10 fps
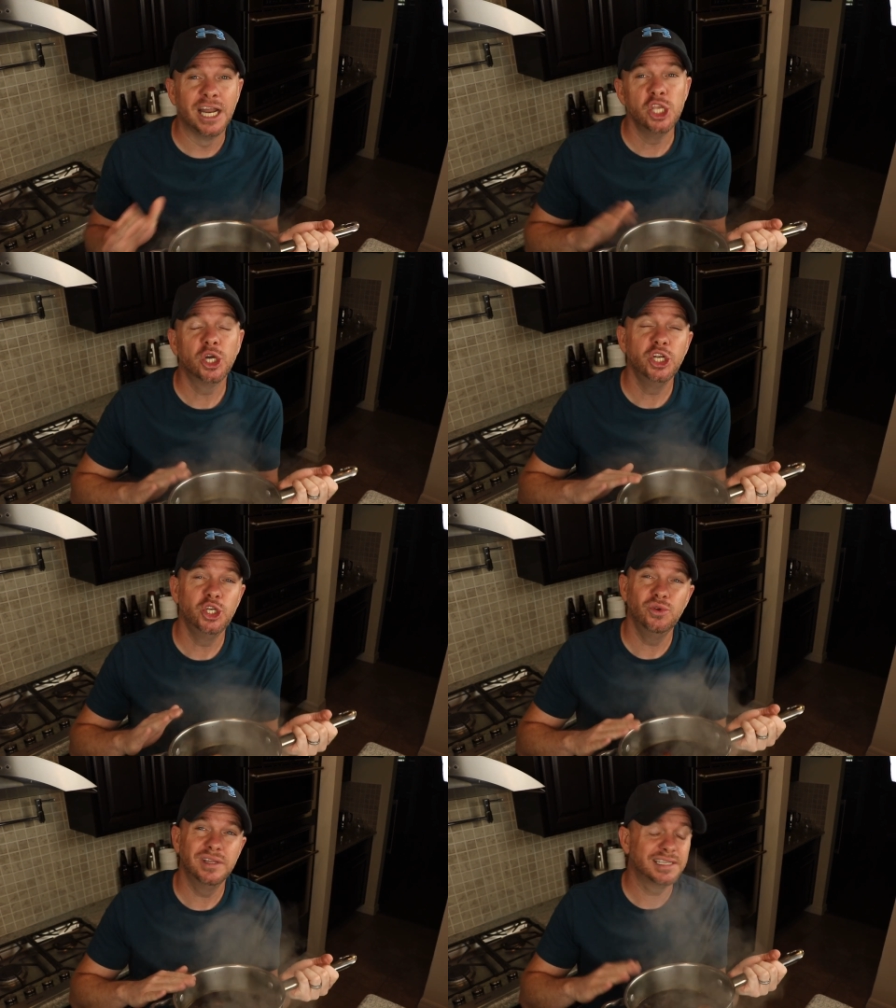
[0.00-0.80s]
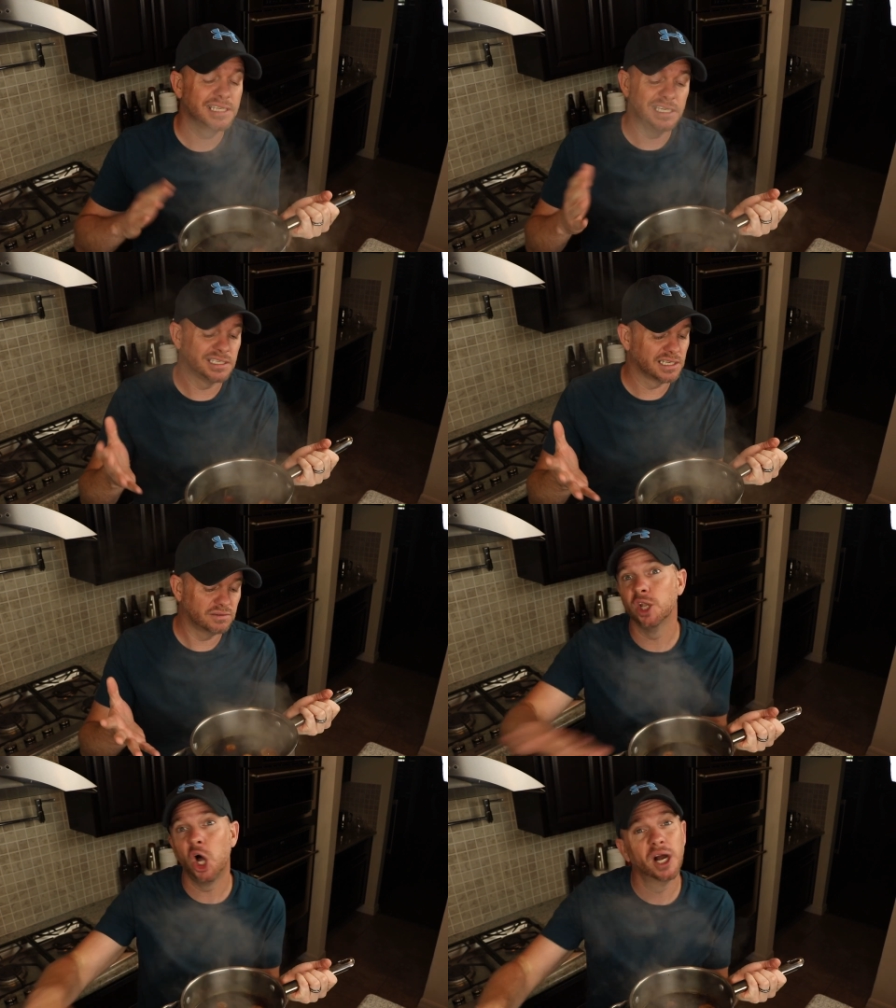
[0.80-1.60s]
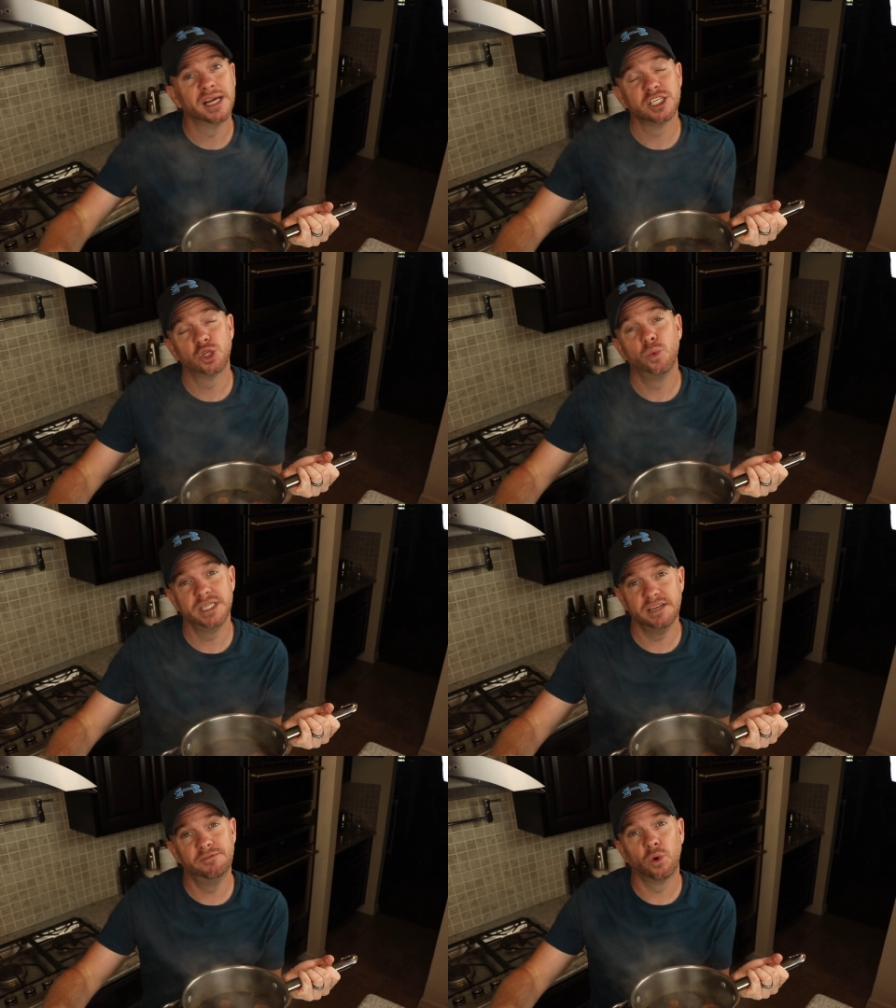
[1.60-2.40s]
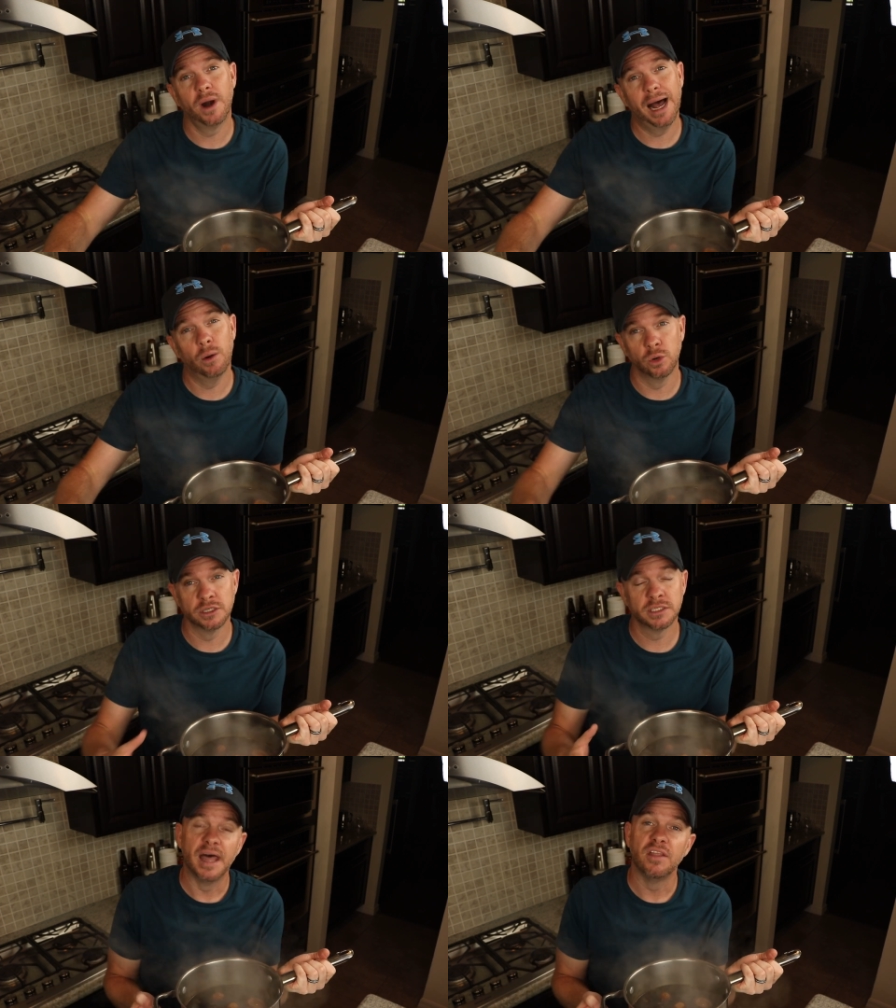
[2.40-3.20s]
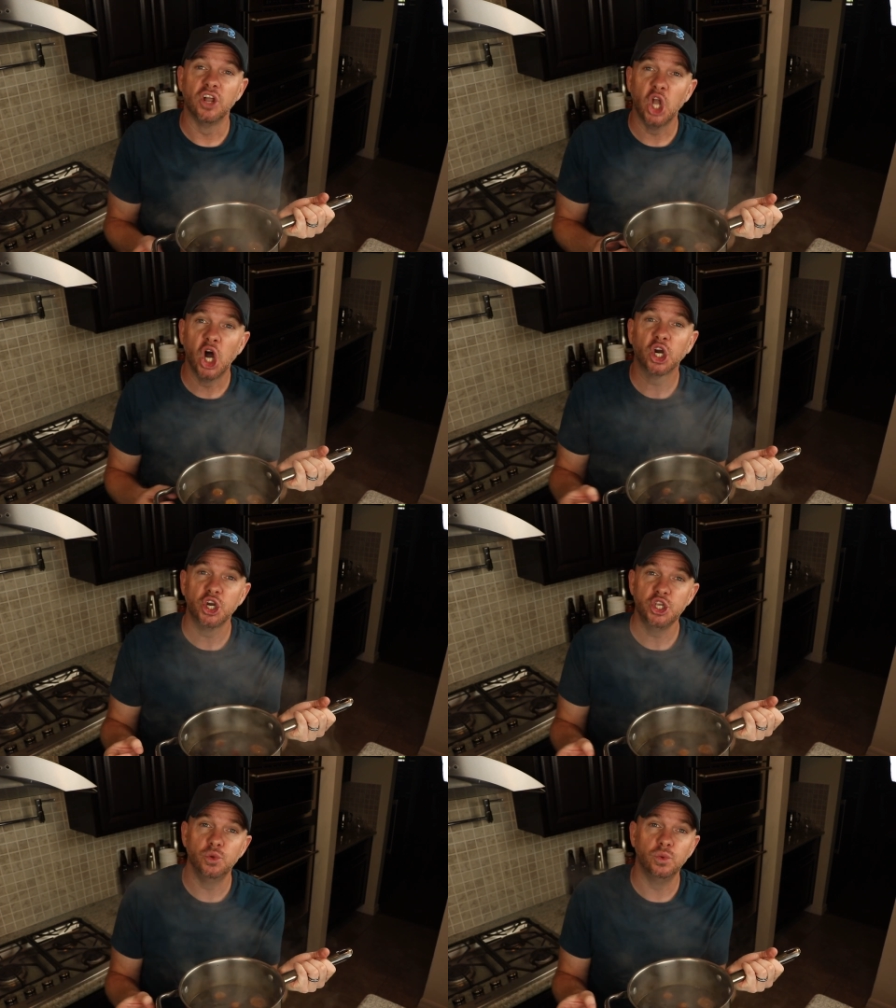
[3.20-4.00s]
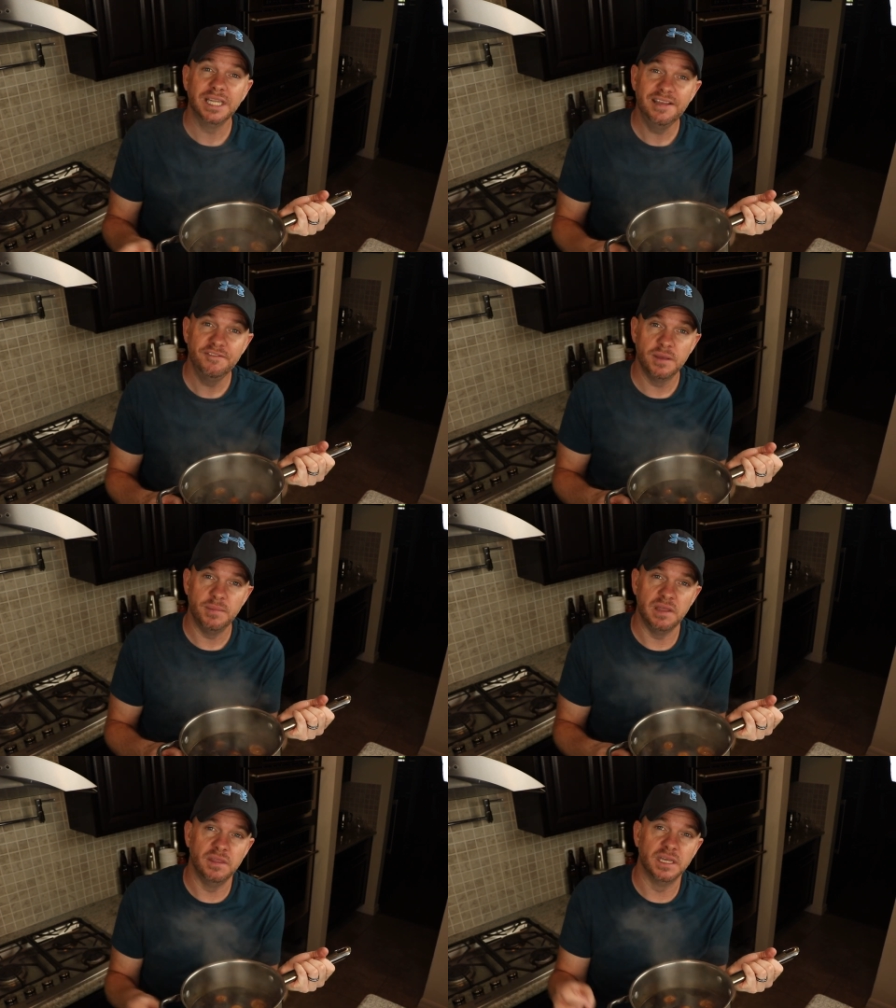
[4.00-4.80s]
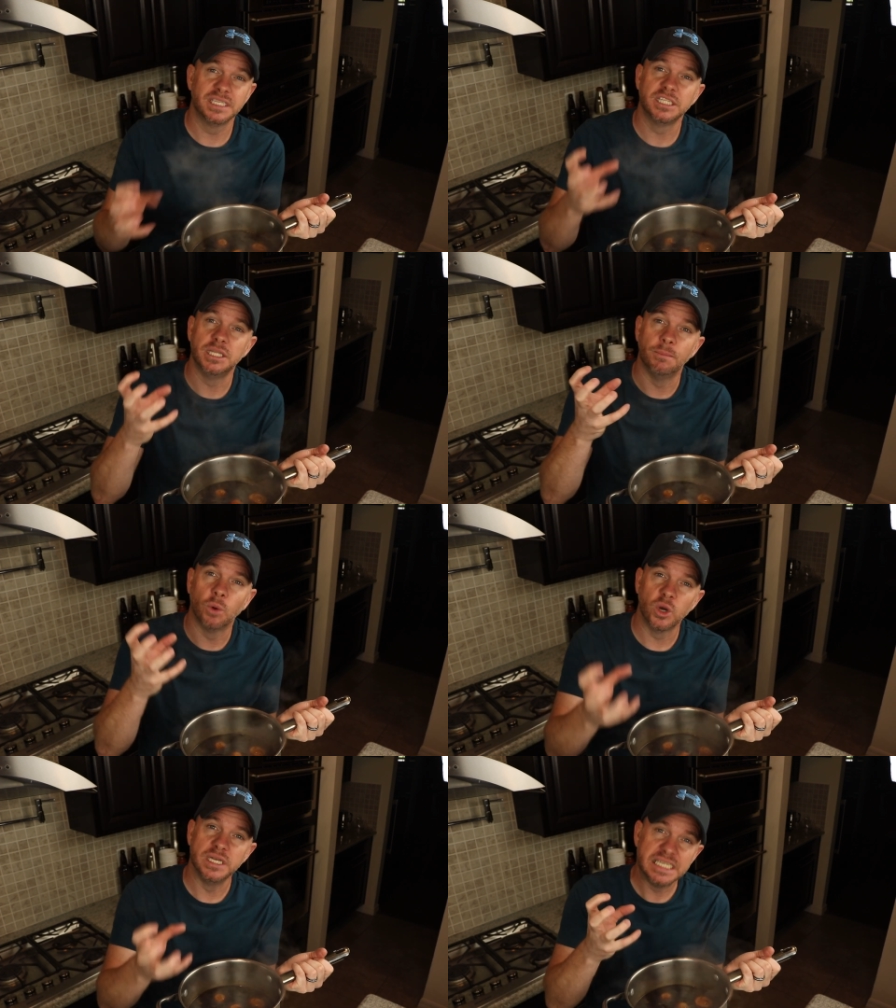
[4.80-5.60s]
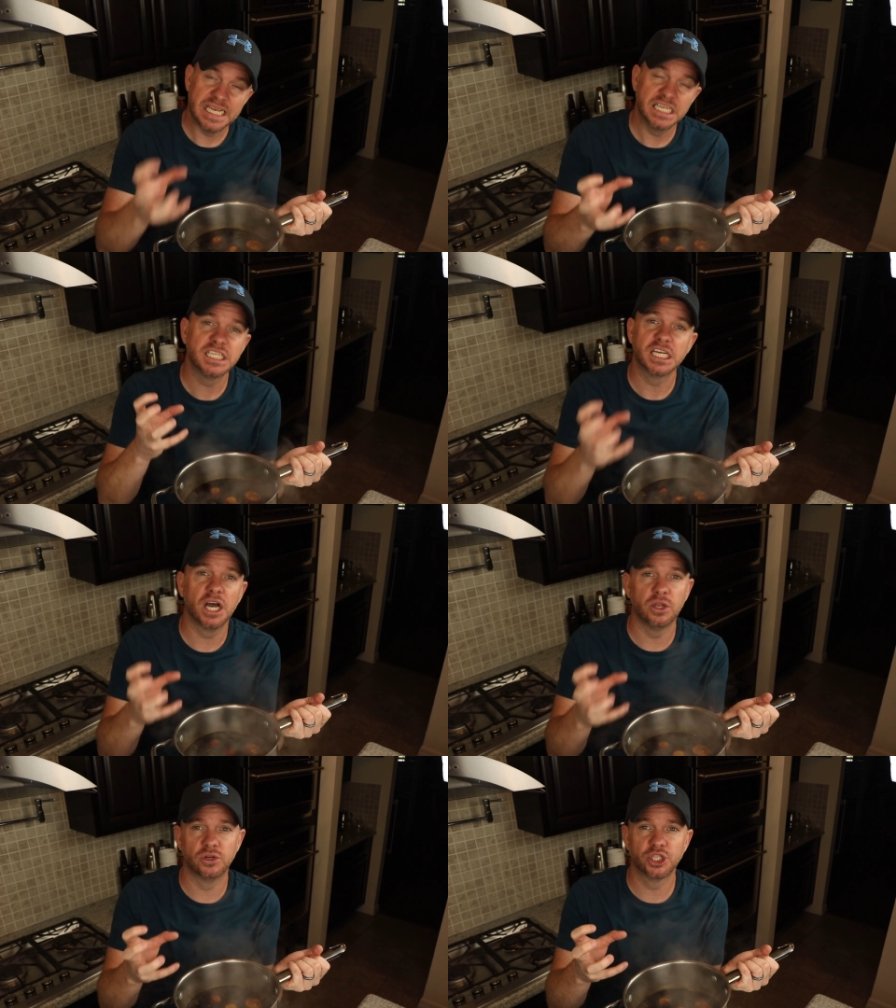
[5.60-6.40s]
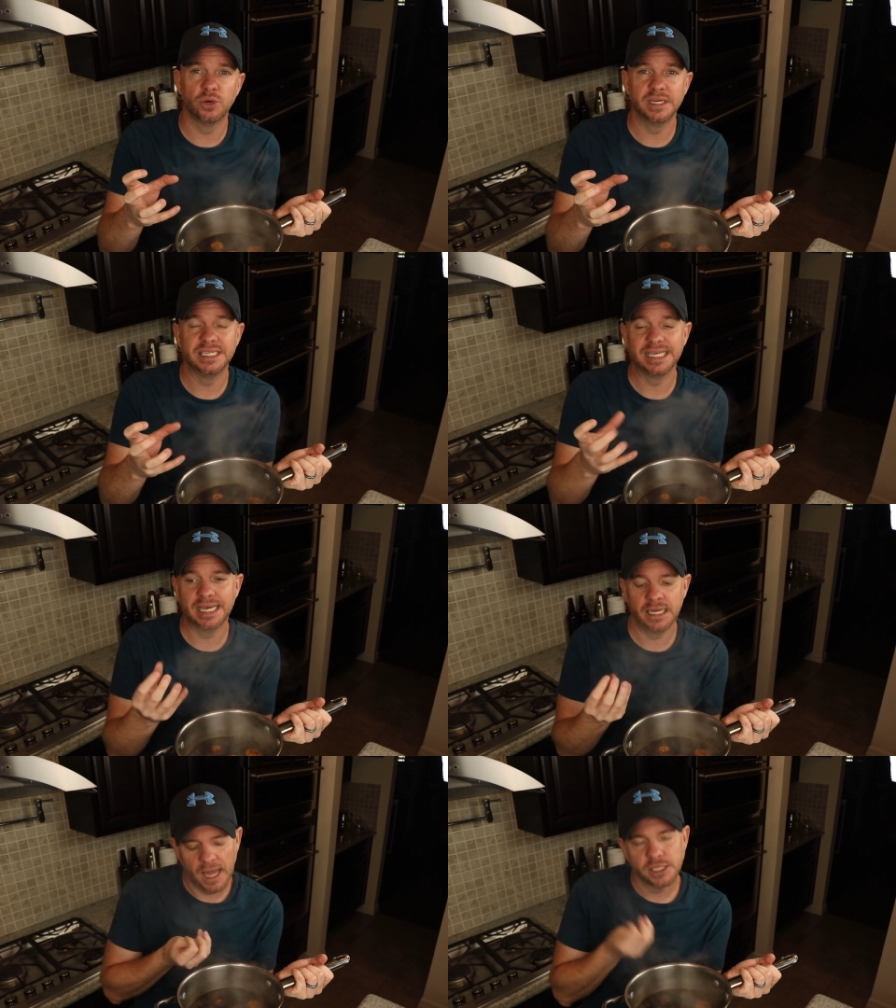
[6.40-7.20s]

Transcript: Now you can do this as long as 24 hours. Now the longer you leave them in this, the more intense the color is going to get,